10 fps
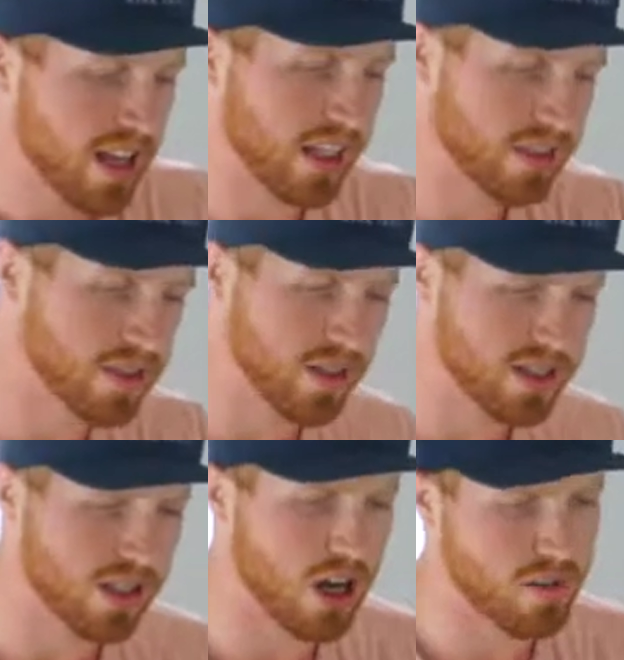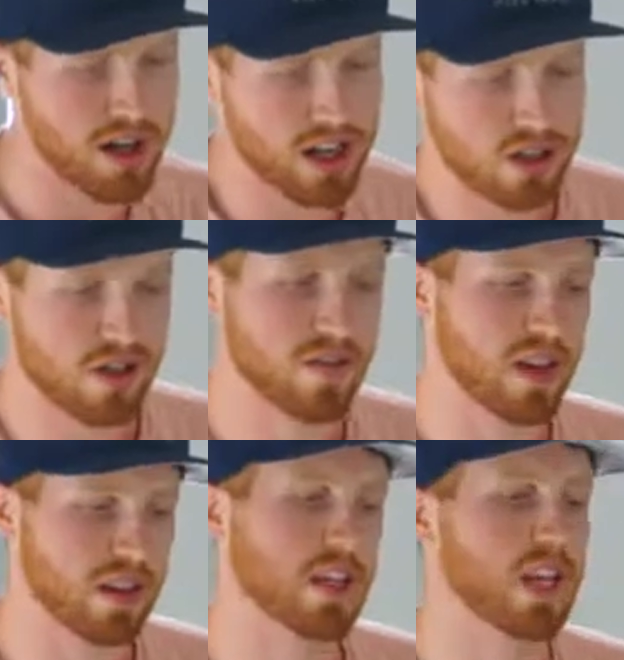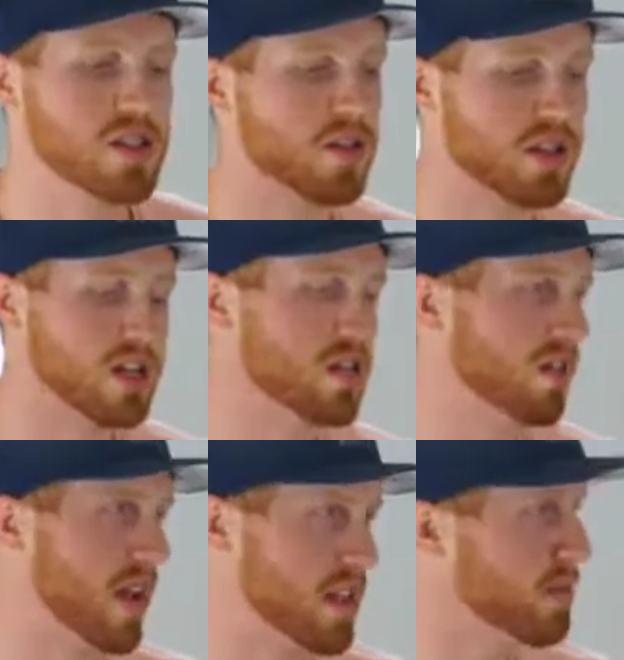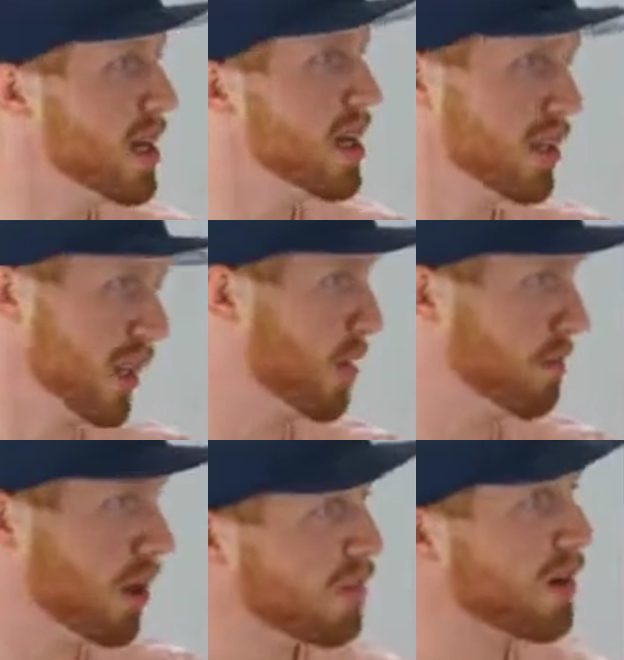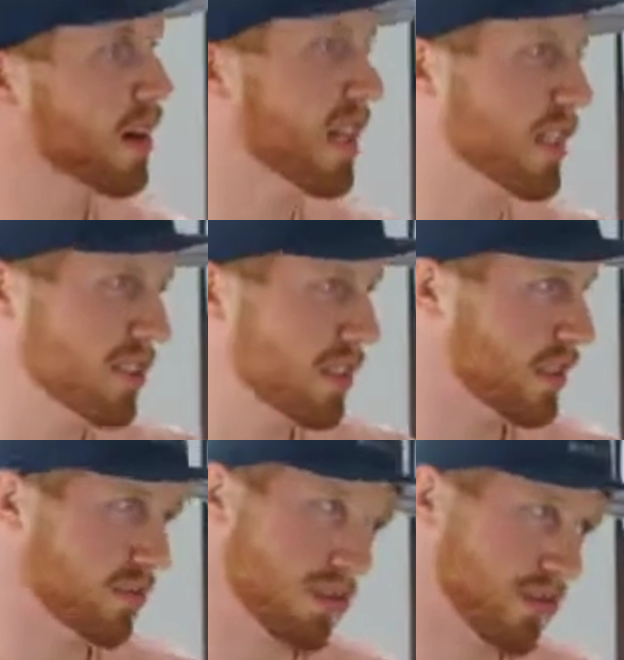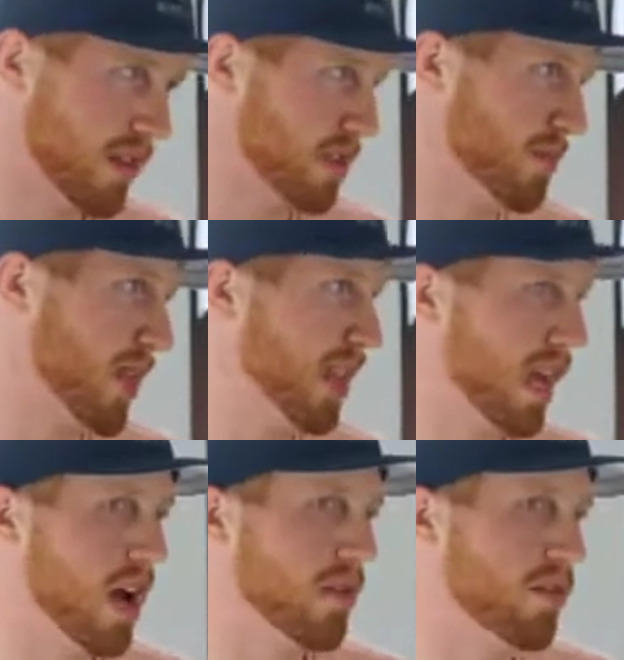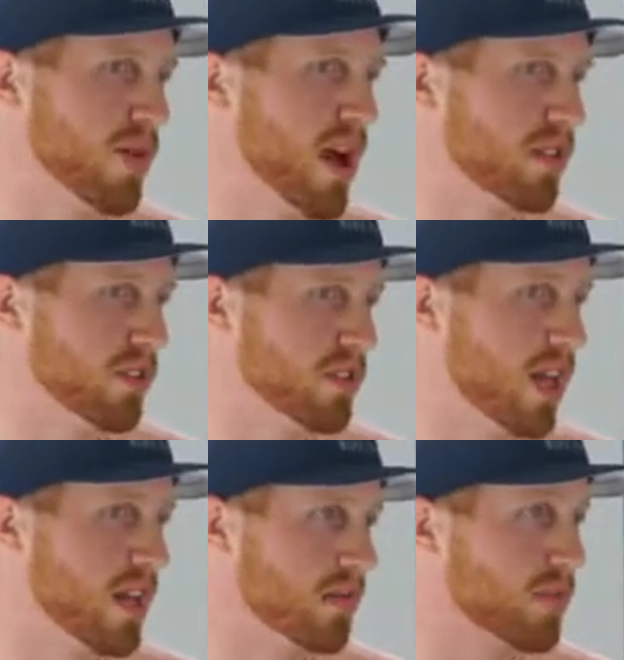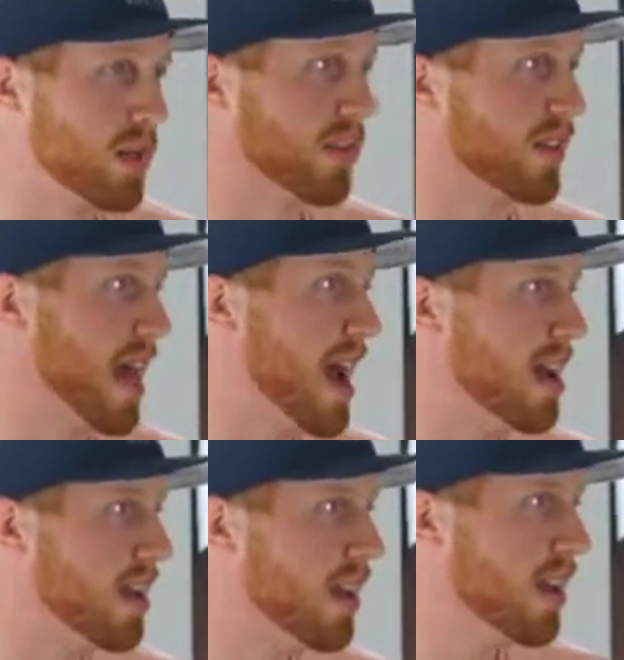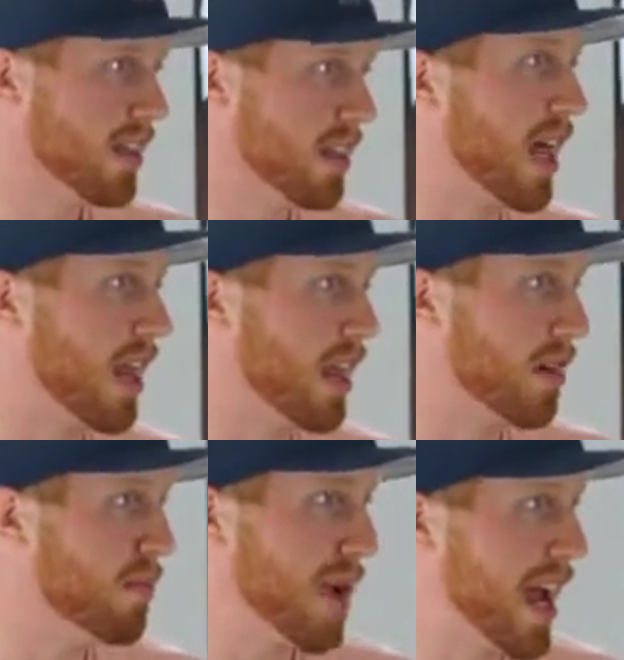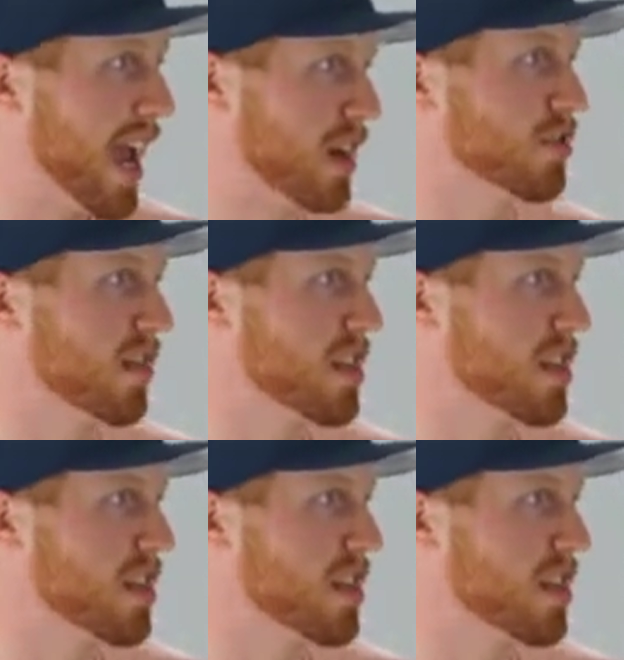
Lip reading: like, so it's a combination of things. Like it's your digital resume, like your profile, that's your digital resume. Like I would rather send people that than my actual